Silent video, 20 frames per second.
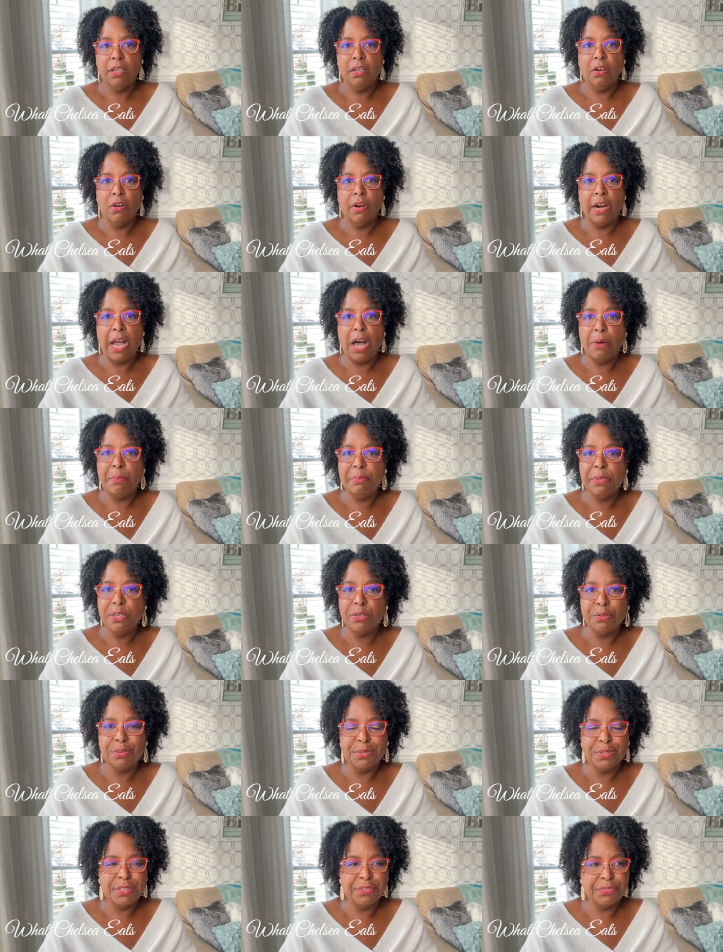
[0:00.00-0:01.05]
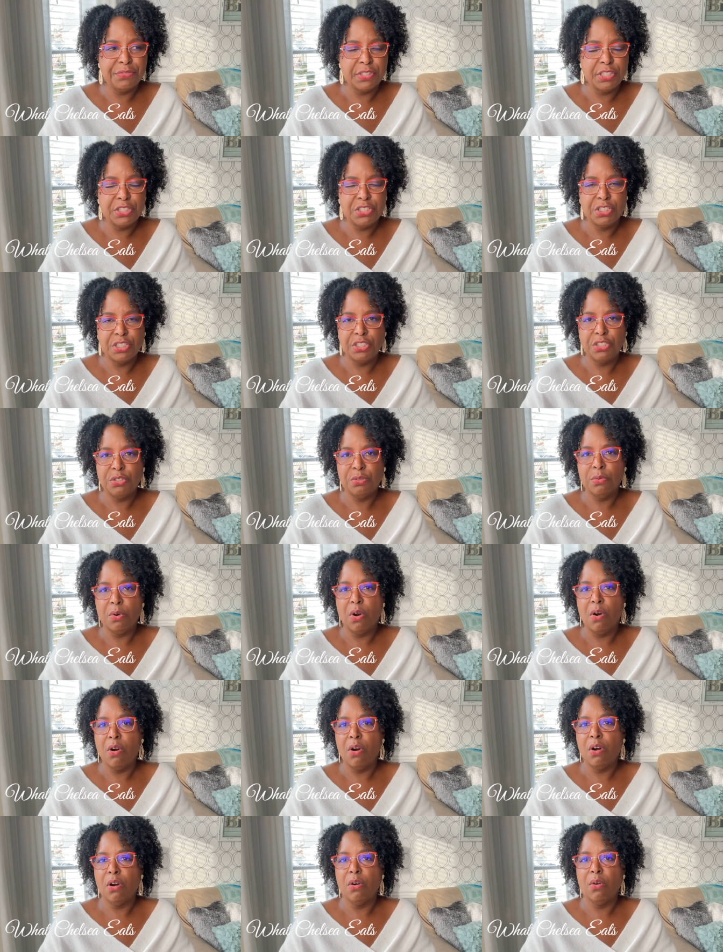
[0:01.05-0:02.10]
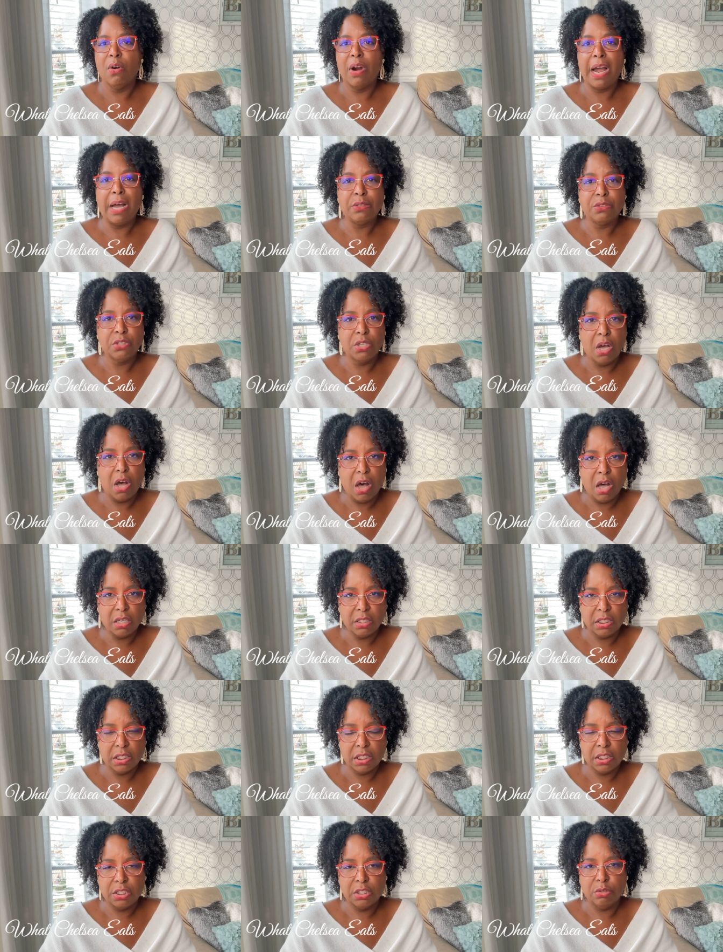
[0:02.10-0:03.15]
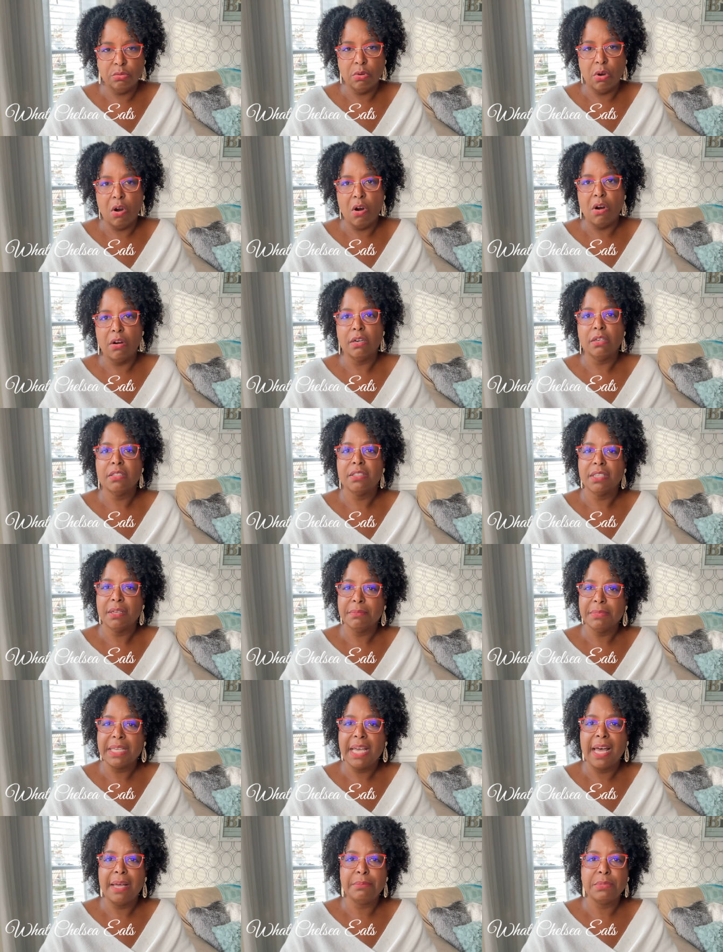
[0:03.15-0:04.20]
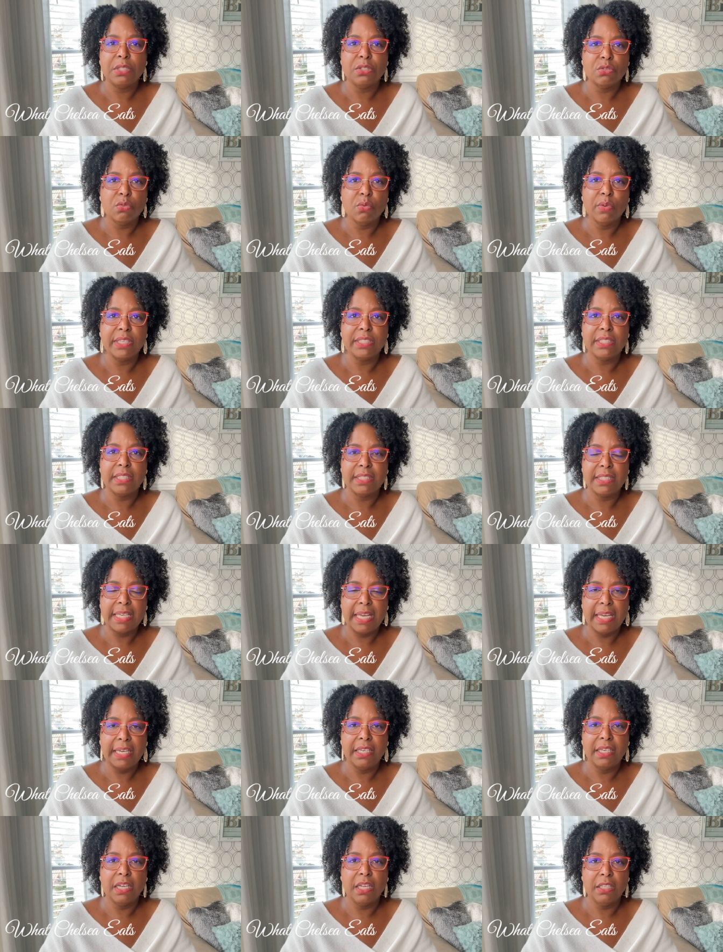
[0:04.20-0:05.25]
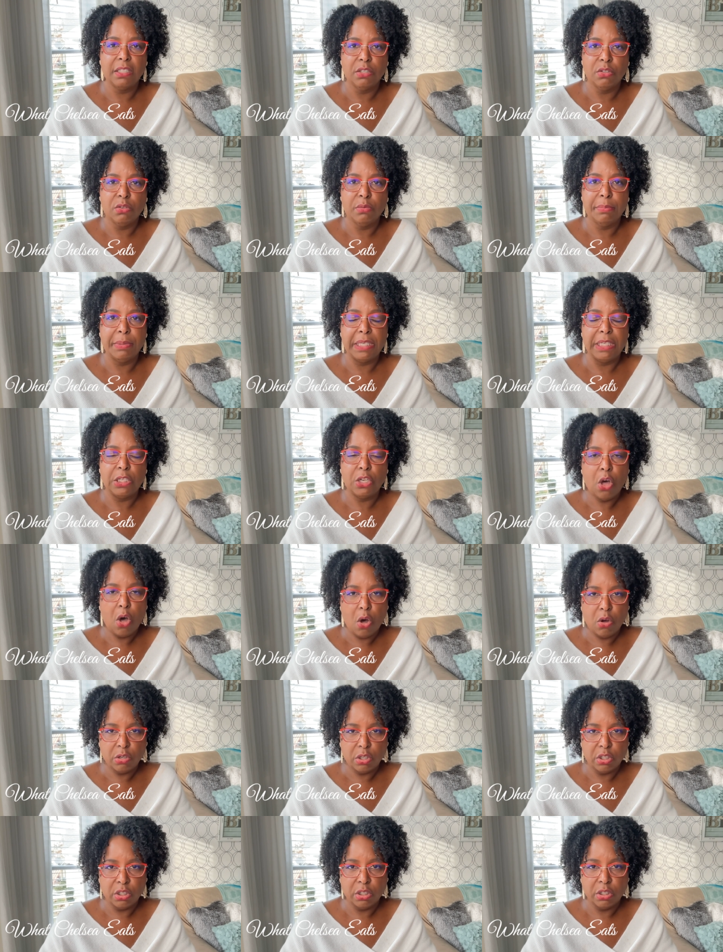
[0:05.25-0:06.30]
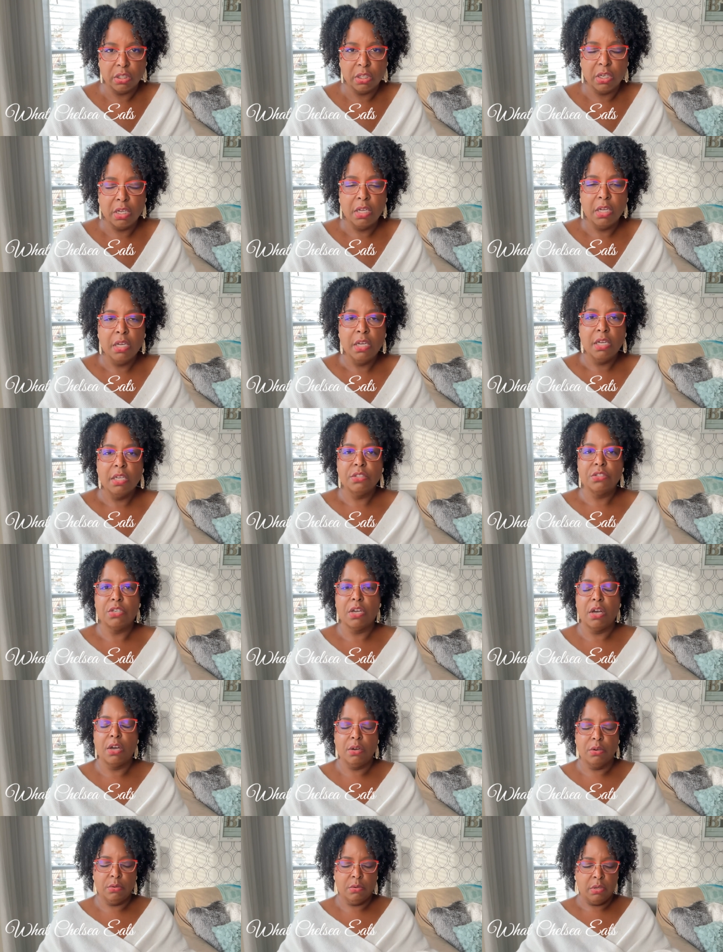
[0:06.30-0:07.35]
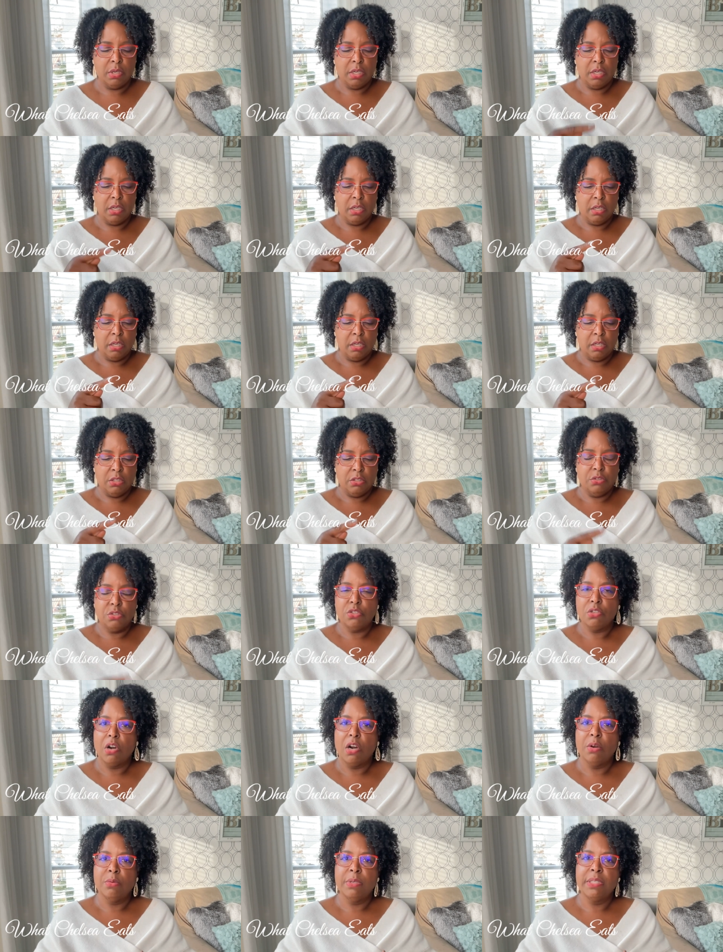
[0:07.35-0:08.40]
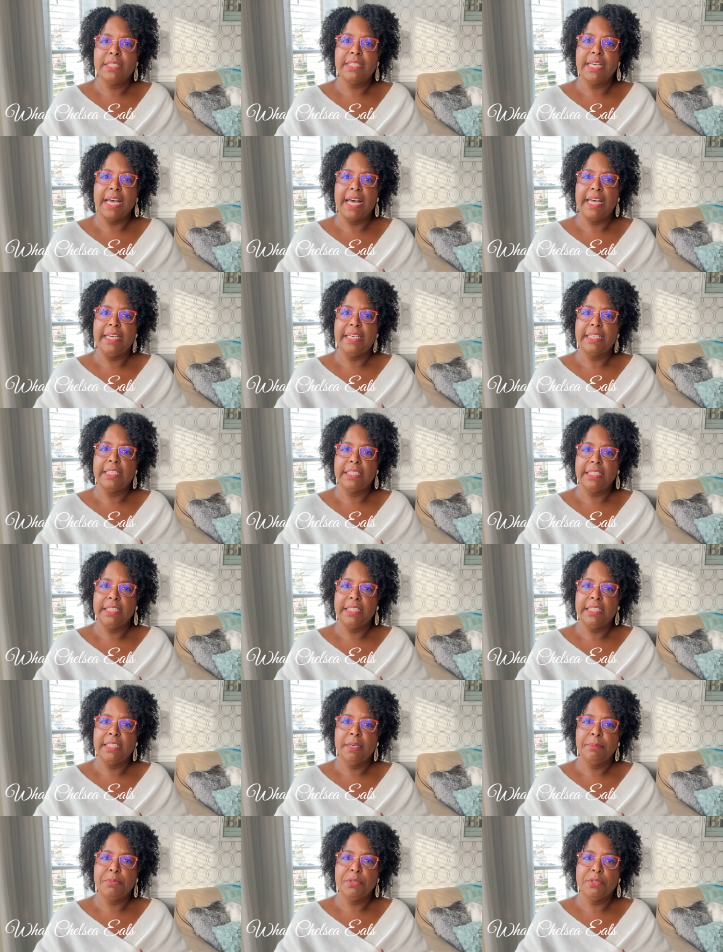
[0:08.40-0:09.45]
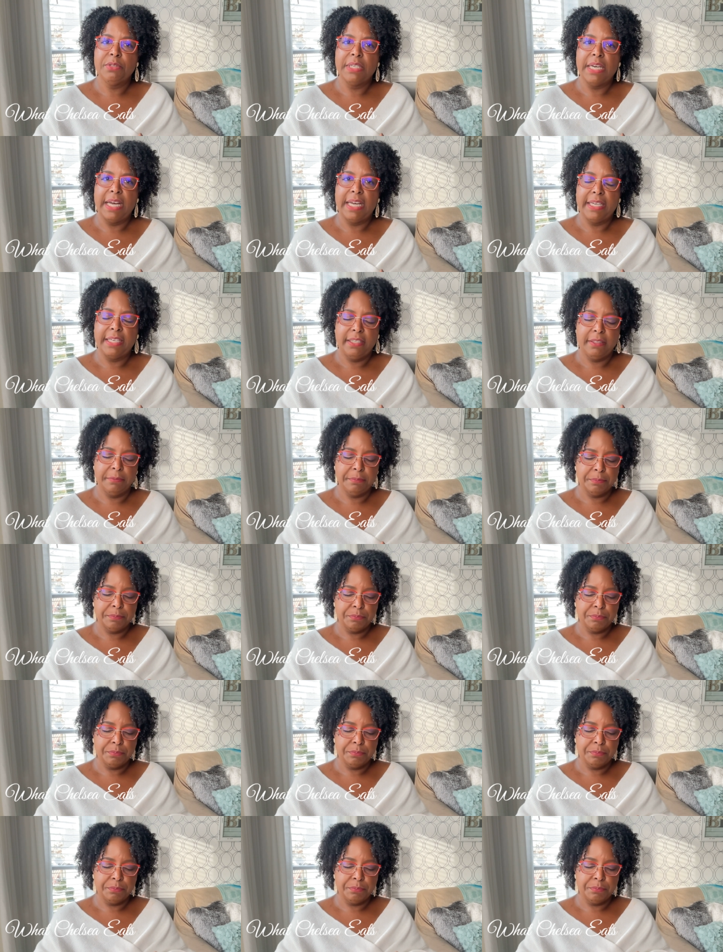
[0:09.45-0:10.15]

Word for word: or how mineral deficient you are, or how toxic you are, sometimes it's going to take a little bit longer. So you start with diet, cleaning up your diet,